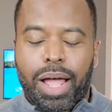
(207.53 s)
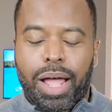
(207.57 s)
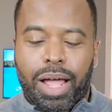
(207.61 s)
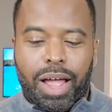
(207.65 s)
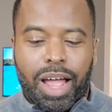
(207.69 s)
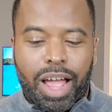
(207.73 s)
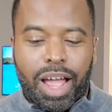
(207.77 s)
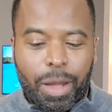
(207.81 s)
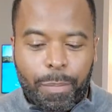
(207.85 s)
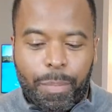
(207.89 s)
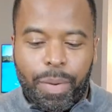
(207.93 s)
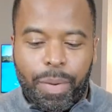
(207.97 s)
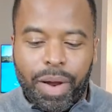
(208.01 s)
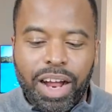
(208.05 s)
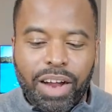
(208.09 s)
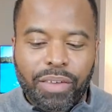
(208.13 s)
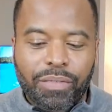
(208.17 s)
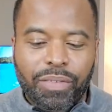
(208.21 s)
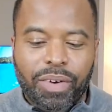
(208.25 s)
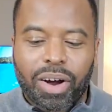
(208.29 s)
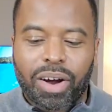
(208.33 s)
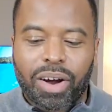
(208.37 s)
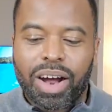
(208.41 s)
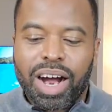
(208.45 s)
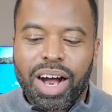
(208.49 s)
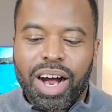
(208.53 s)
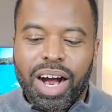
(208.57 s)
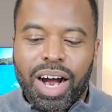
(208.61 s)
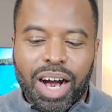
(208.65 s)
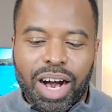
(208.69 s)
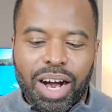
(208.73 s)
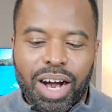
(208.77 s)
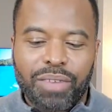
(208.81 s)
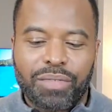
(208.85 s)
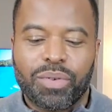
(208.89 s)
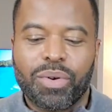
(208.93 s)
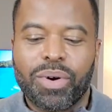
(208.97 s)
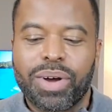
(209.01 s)
above all,
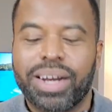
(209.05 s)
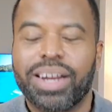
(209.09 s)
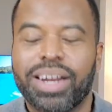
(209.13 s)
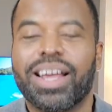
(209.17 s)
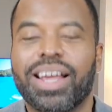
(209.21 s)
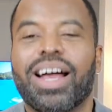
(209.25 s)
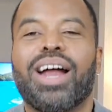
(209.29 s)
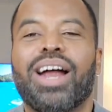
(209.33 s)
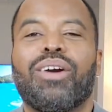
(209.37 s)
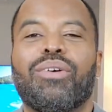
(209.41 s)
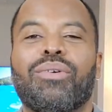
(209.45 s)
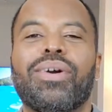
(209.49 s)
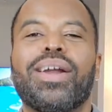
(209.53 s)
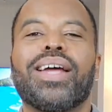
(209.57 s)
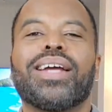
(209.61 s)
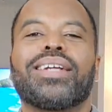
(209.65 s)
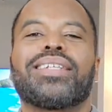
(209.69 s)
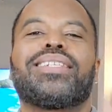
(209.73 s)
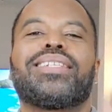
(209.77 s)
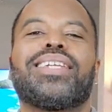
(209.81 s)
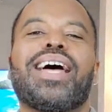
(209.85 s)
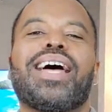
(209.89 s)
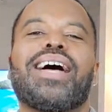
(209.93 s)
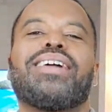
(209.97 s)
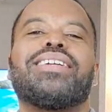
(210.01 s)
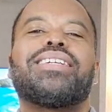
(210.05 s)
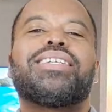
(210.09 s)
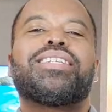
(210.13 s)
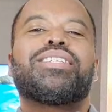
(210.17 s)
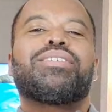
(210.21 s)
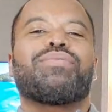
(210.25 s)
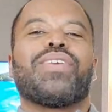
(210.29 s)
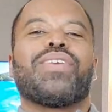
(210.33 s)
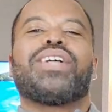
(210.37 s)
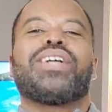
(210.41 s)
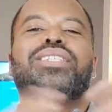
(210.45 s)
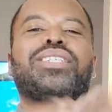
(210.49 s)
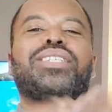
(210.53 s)
avoiding erectile
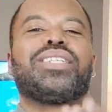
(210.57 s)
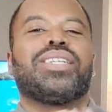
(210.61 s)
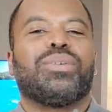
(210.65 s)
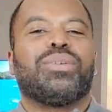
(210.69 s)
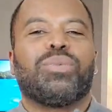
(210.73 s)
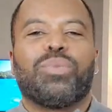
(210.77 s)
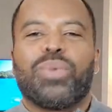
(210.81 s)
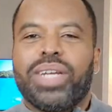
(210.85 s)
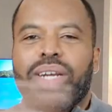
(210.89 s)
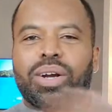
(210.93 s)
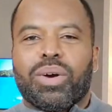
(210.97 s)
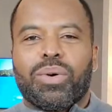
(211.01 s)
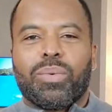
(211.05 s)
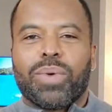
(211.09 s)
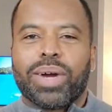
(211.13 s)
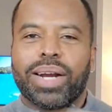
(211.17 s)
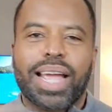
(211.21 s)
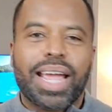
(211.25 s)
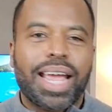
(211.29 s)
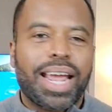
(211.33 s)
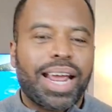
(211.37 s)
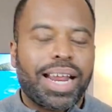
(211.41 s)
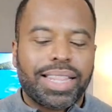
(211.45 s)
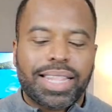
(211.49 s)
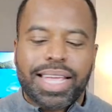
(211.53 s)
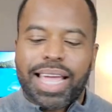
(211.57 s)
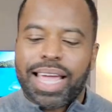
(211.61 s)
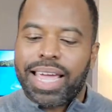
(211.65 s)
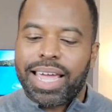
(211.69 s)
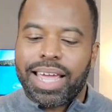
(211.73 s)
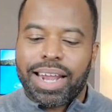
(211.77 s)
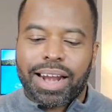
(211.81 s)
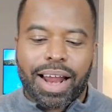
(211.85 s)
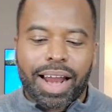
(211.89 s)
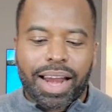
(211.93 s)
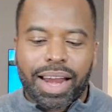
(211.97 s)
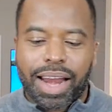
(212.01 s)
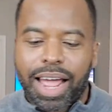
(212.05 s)
dysfunction. We don't want to have that
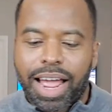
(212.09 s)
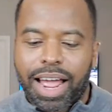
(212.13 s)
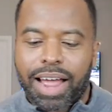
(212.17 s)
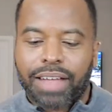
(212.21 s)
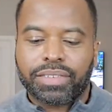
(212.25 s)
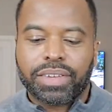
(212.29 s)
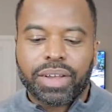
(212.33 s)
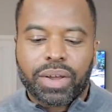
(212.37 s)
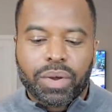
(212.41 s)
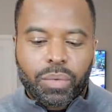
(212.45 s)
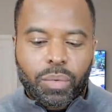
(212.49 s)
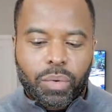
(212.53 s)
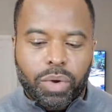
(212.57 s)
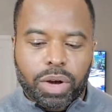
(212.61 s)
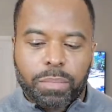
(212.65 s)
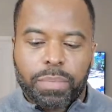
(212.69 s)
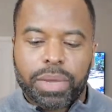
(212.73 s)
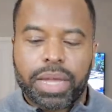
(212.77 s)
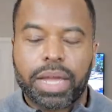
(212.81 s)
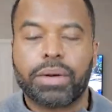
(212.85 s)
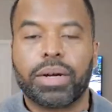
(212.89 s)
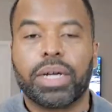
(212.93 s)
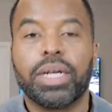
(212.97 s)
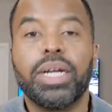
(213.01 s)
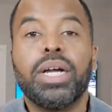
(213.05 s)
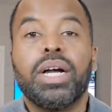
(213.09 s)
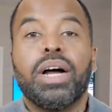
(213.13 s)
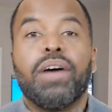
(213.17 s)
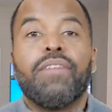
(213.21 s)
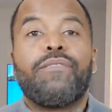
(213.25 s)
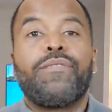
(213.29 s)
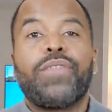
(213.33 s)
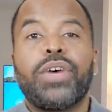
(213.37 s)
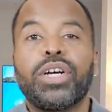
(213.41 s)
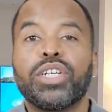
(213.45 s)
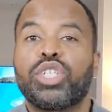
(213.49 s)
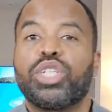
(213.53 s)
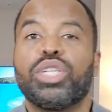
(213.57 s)
in our lives. We want to be able to
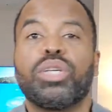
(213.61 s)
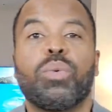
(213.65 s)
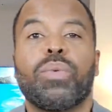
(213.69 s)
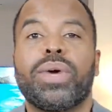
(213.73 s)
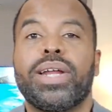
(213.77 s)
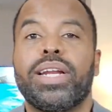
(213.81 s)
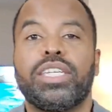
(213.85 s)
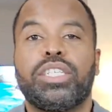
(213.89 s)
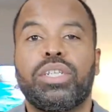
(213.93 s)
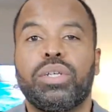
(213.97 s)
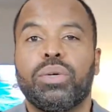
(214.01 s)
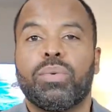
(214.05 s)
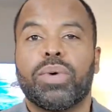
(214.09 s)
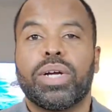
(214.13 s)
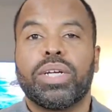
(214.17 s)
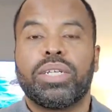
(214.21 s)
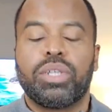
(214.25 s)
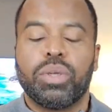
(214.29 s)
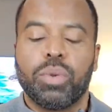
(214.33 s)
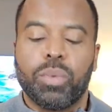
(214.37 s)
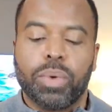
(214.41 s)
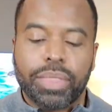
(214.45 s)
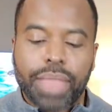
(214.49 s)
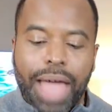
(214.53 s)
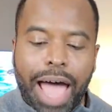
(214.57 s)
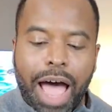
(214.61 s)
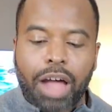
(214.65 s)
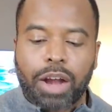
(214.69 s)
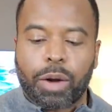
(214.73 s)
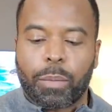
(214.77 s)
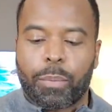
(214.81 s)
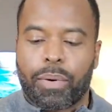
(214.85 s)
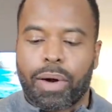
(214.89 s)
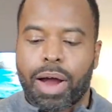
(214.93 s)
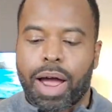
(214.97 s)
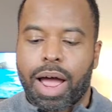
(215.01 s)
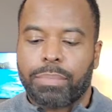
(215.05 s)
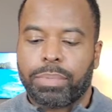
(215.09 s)
function the way that you want to without a
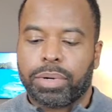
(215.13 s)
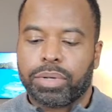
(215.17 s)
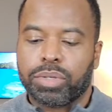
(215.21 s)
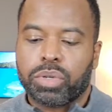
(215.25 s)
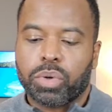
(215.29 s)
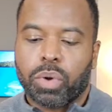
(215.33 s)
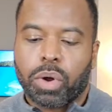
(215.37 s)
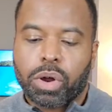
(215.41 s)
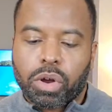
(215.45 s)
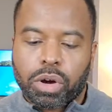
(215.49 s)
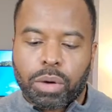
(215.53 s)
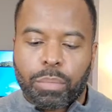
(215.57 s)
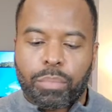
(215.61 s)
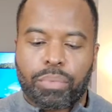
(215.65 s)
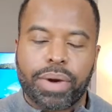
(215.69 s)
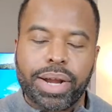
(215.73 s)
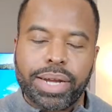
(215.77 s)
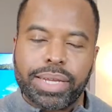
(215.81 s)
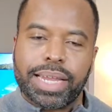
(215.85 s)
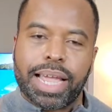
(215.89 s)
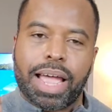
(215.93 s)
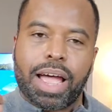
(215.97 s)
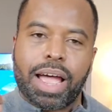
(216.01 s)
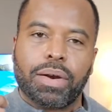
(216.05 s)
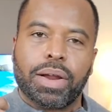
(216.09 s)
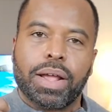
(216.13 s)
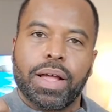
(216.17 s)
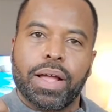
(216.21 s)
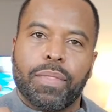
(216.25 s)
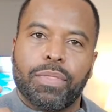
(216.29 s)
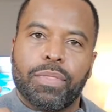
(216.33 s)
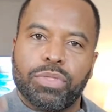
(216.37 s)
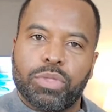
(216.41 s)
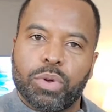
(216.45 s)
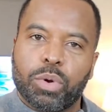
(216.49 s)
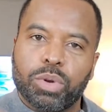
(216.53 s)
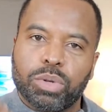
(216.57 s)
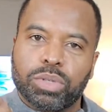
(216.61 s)
problem. So I'm going to break down
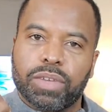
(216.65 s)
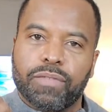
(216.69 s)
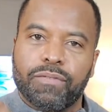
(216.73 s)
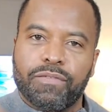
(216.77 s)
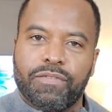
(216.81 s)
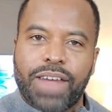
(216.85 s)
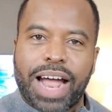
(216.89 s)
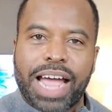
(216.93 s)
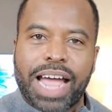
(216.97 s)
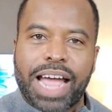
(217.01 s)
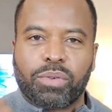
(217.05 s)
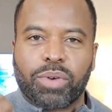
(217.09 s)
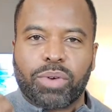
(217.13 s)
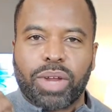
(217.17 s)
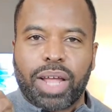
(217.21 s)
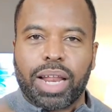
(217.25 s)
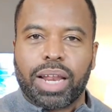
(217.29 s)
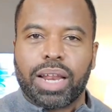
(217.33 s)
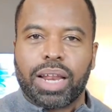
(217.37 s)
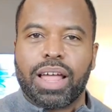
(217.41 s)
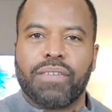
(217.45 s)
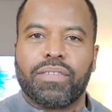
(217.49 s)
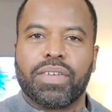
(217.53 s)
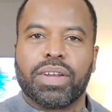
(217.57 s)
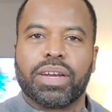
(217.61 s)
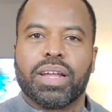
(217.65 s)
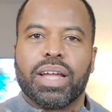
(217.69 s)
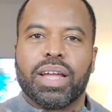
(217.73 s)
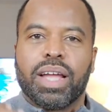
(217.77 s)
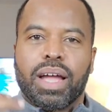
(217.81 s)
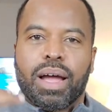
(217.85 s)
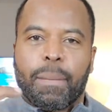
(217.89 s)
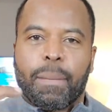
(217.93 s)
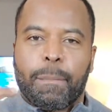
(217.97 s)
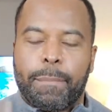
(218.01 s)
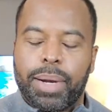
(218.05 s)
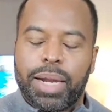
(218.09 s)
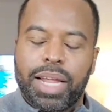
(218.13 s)
those vital 11
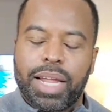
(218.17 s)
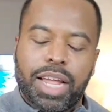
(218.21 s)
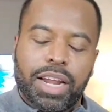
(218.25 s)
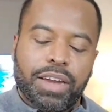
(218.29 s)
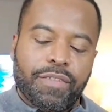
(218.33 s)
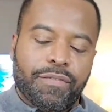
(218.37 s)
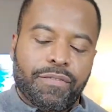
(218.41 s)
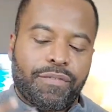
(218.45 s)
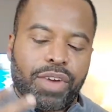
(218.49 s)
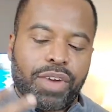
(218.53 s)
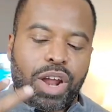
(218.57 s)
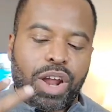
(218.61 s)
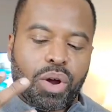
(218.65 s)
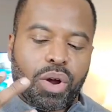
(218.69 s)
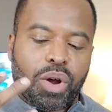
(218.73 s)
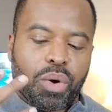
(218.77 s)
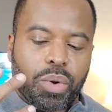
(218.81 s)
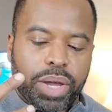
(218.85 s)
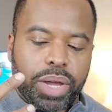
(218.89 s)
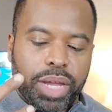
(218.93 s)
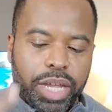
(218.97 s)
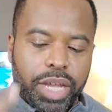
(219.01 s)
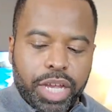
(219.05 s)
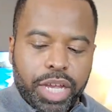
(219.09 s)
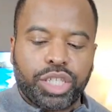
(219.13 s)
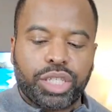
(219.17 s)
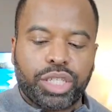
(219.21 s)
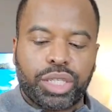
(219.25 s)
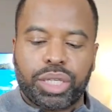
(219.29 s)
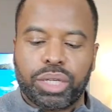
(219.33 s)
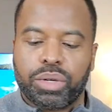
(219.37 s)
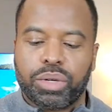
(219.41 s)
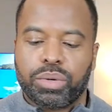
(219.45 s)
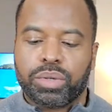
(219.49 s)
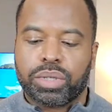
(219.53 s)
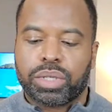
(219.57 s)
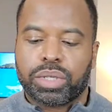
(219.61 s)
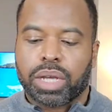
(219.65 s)
blood flow
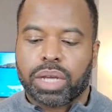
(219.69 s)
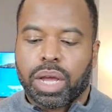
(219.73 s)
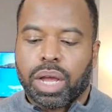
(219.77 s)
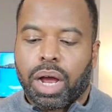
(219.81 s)
issues.